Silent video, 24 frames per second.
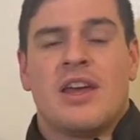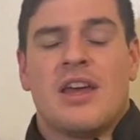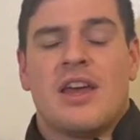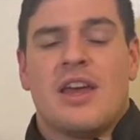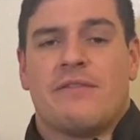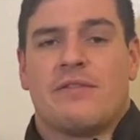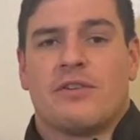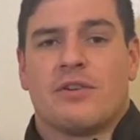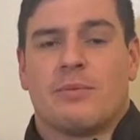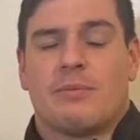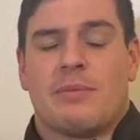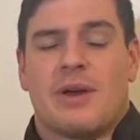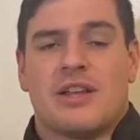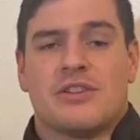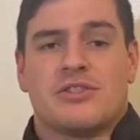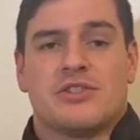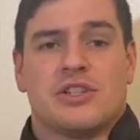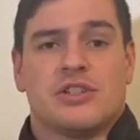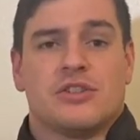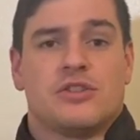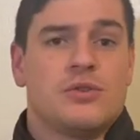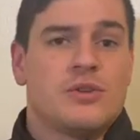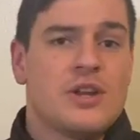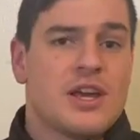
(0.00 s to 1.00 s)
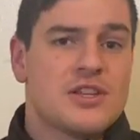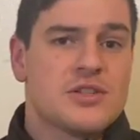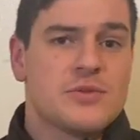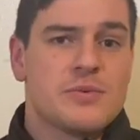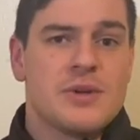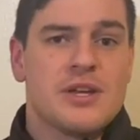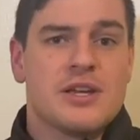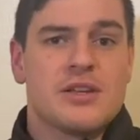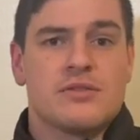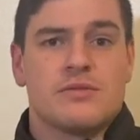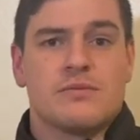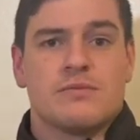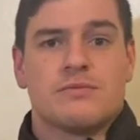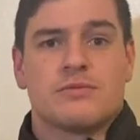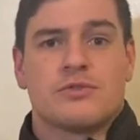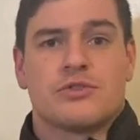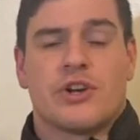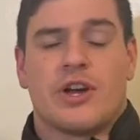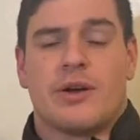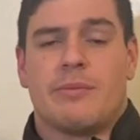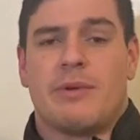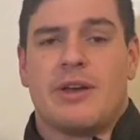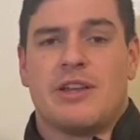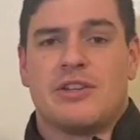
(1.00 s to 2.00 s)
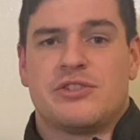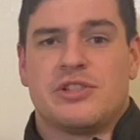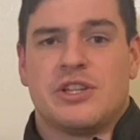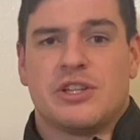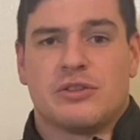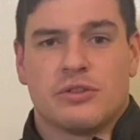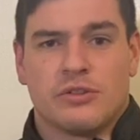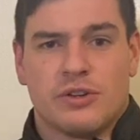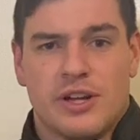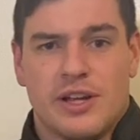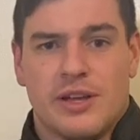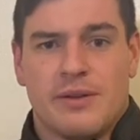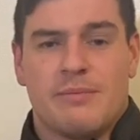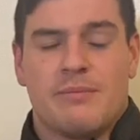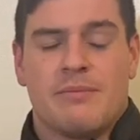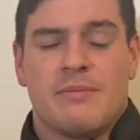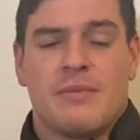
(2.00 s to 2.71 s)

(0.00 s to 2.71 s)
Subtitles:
If you're benching 2 days a week, try benching 3.